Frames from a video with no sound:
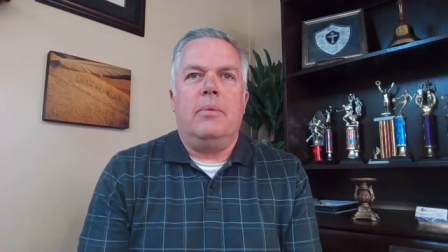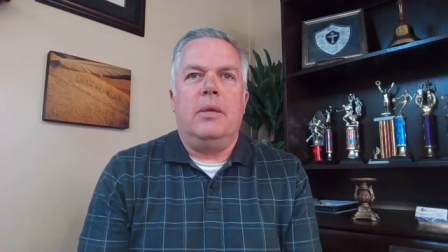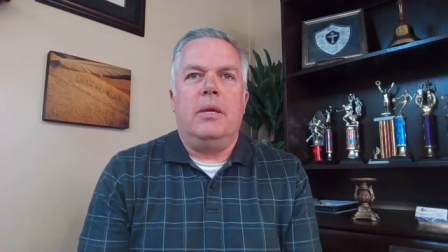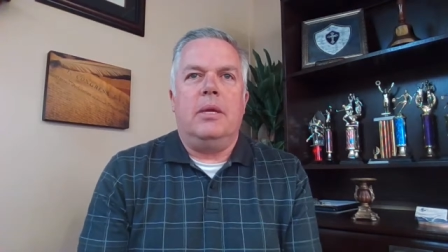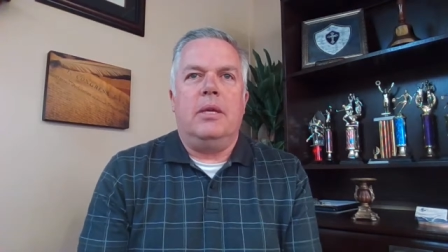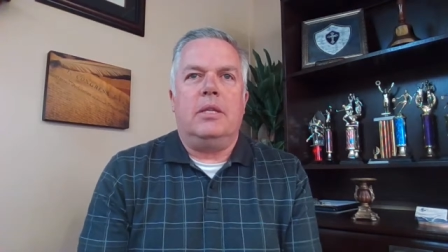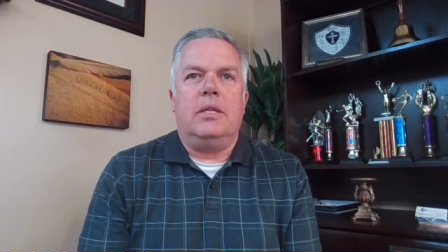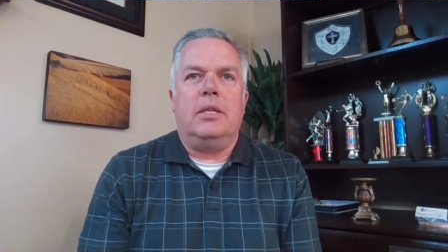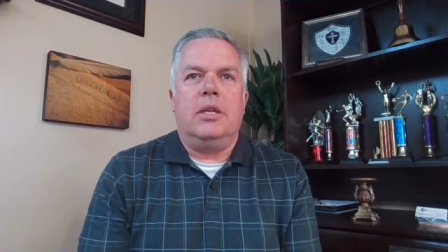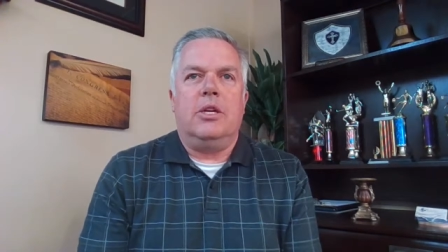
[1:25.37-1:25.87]

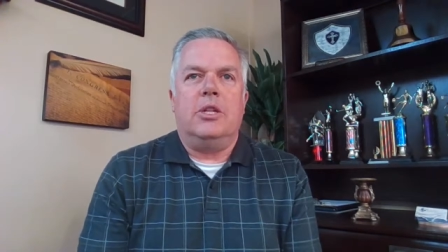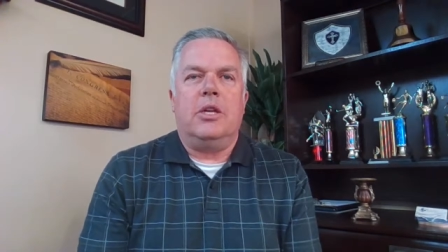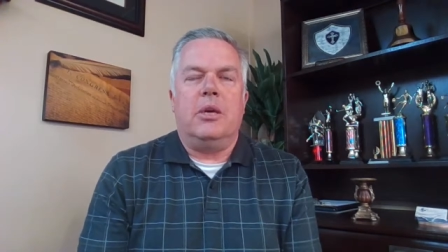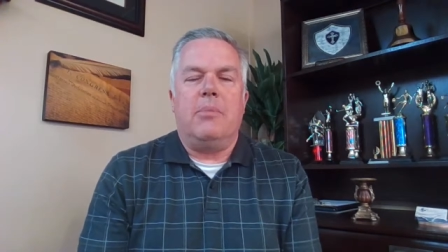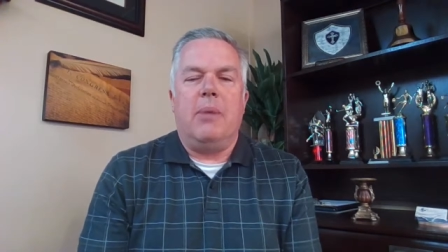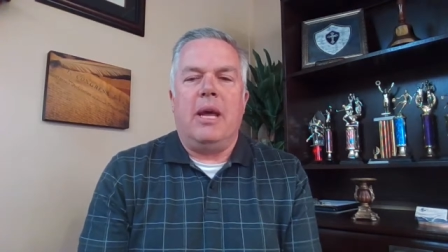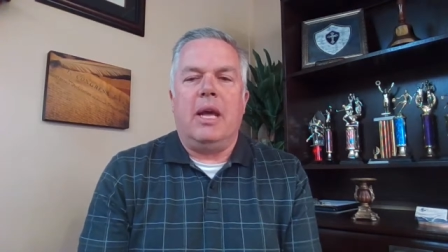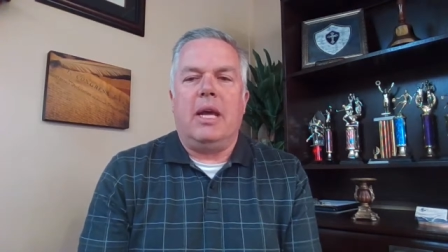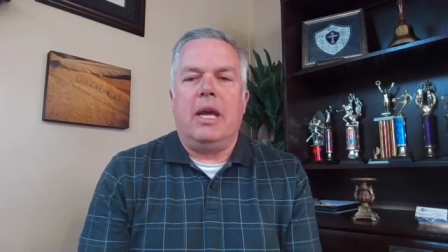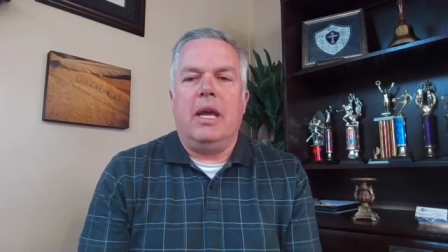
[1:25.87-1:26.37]
the
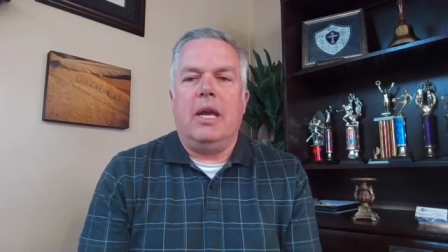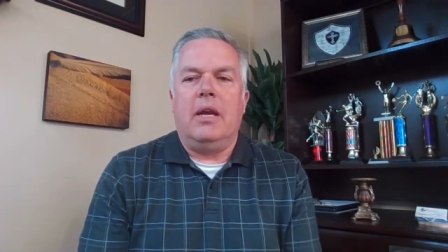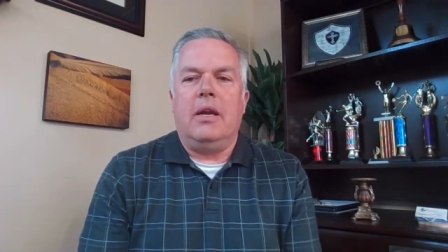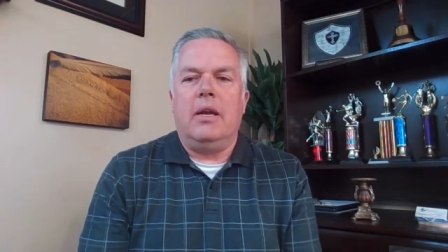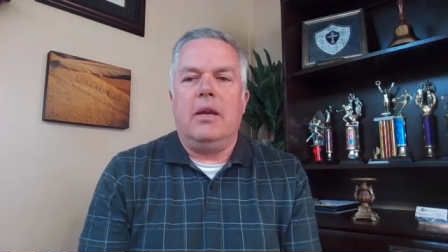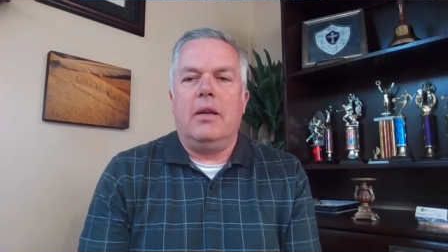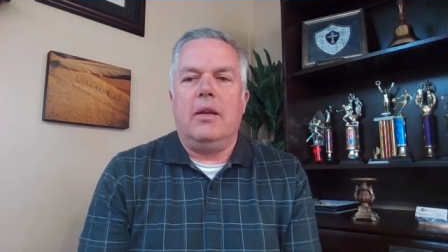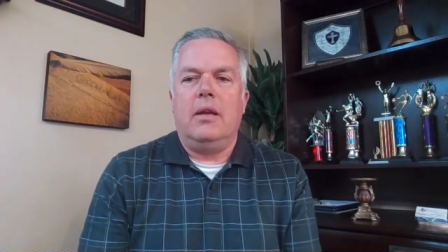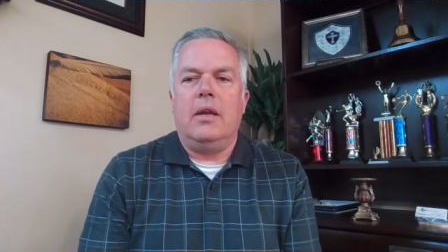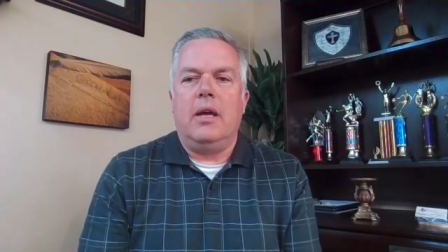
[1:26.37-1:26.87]
decision
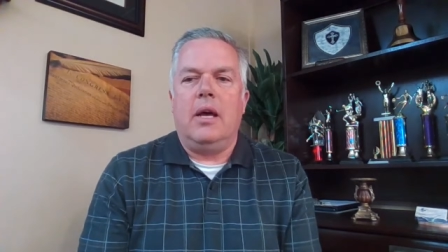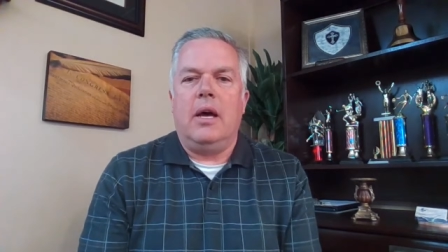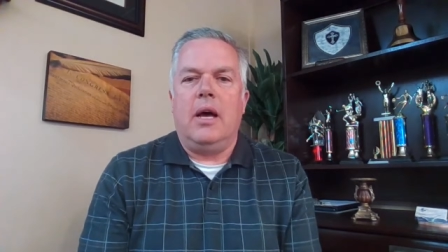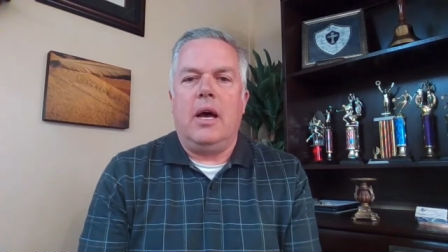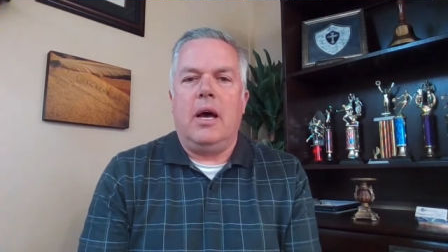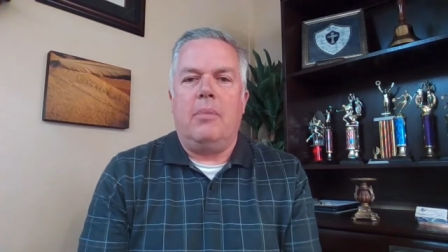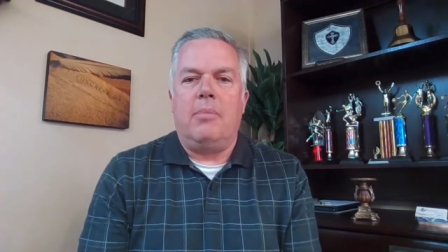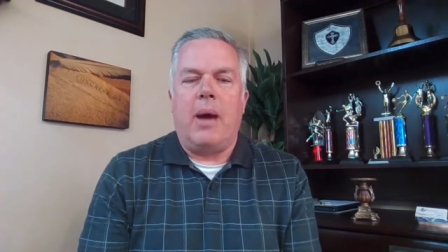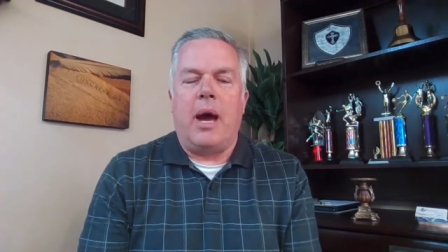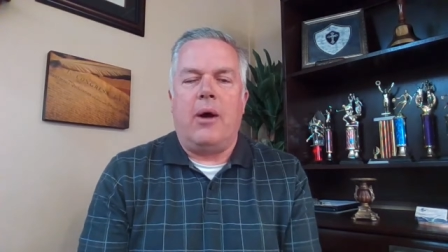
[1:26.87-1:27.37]
making uh,